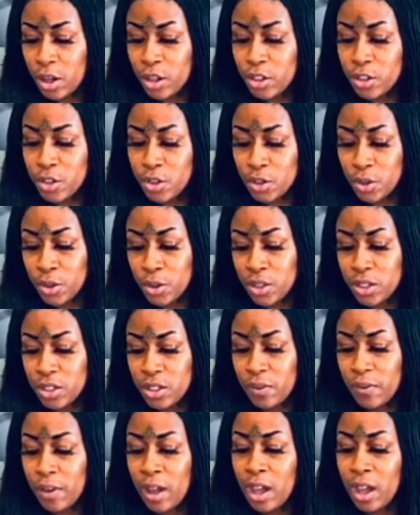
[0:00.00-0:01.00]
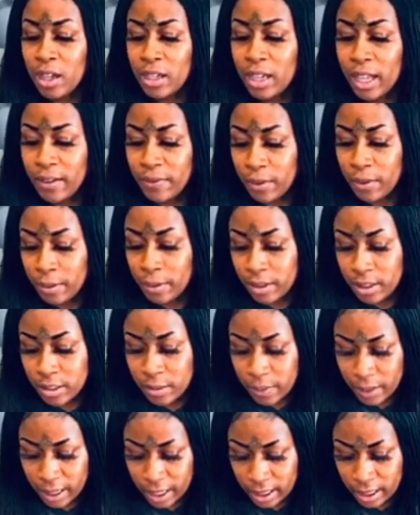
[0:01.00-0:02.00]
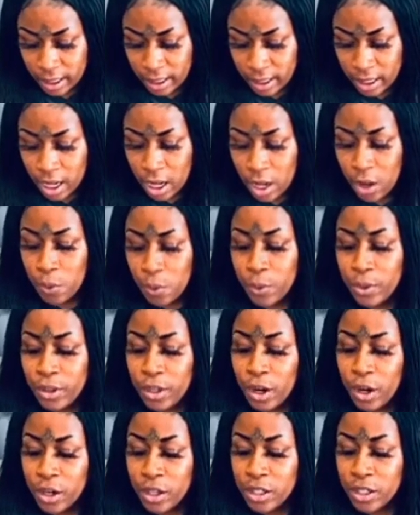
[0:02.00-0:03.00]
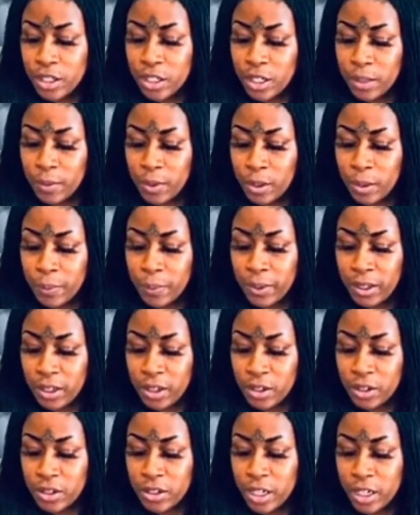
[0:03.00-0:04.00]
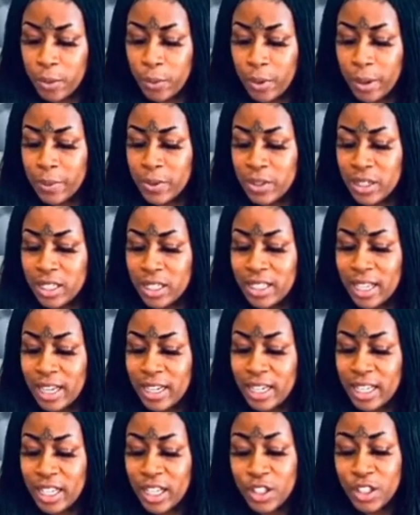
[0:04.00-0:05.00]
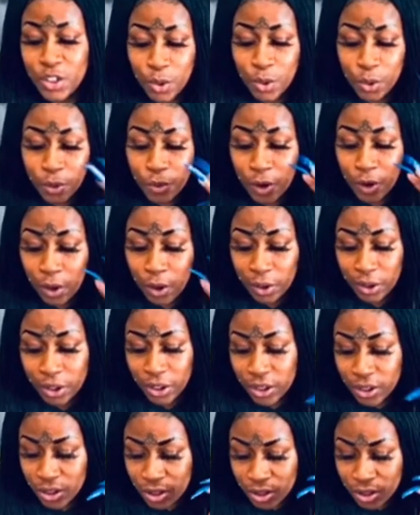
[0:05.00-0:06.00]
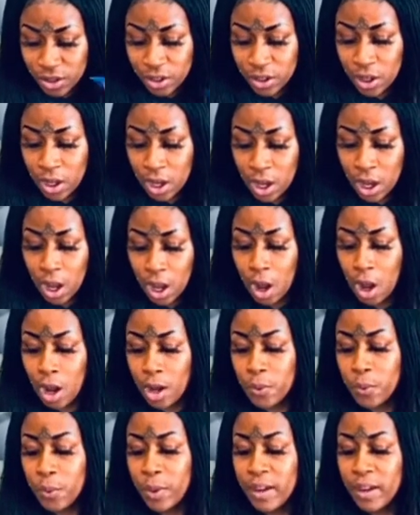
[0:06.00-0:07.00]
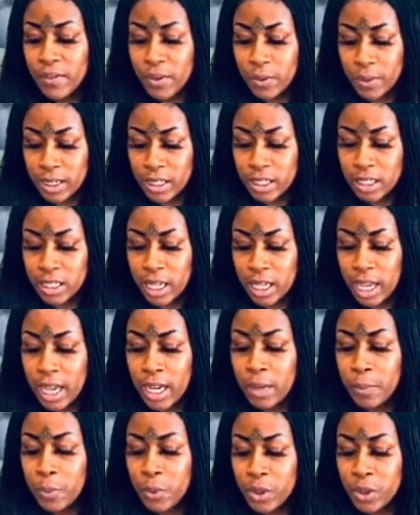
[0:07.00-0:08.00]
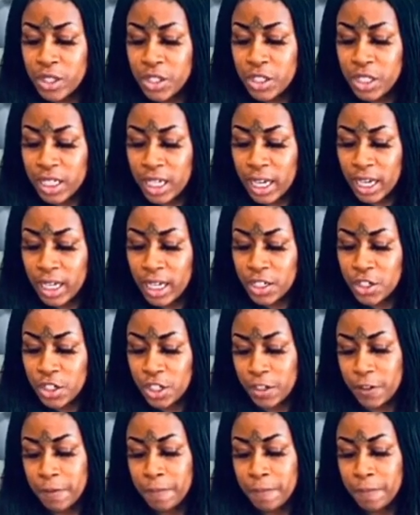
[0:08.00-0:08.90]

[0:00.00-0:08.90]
the stewards of all life on this planet. When the Earth symbol appears, it represents a need to focus on reverence and appreciation